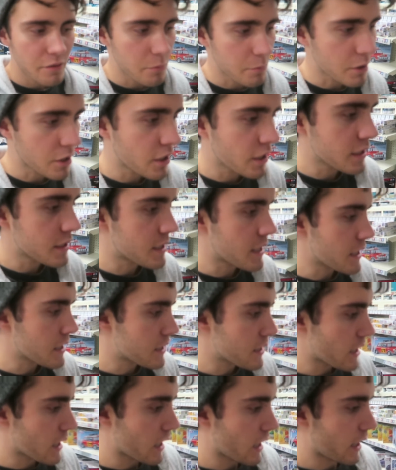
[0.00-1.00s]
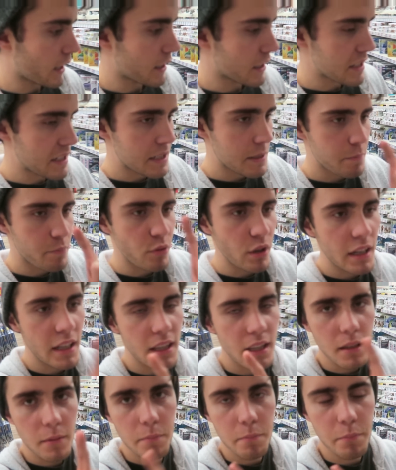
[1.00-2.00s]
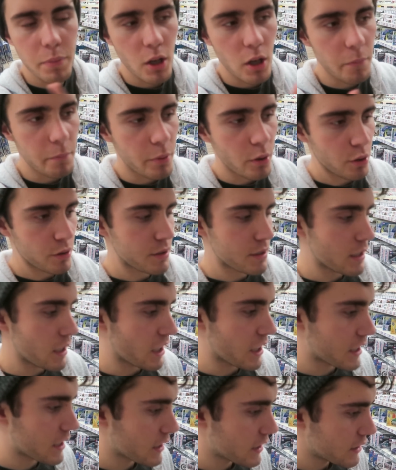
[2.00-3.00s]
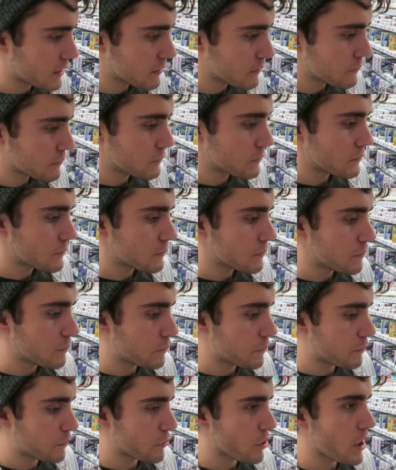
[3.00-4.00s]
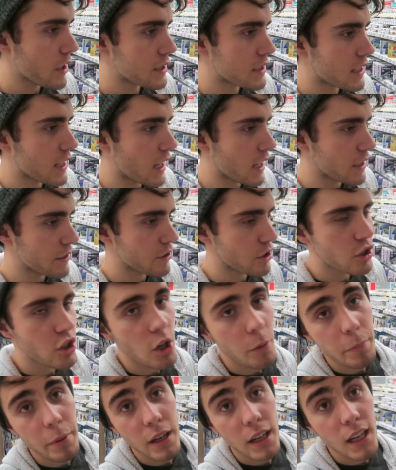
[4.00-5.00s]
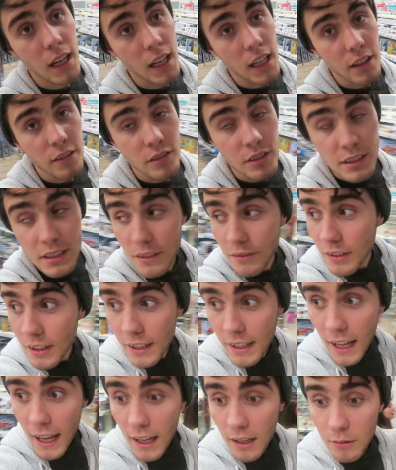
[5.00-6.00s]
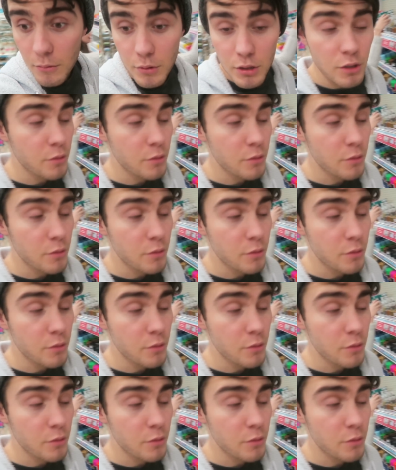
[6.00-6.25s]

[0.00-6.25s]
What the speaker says: from the garden center, and then spray their plant pots like brass color or copper color and stuff like that.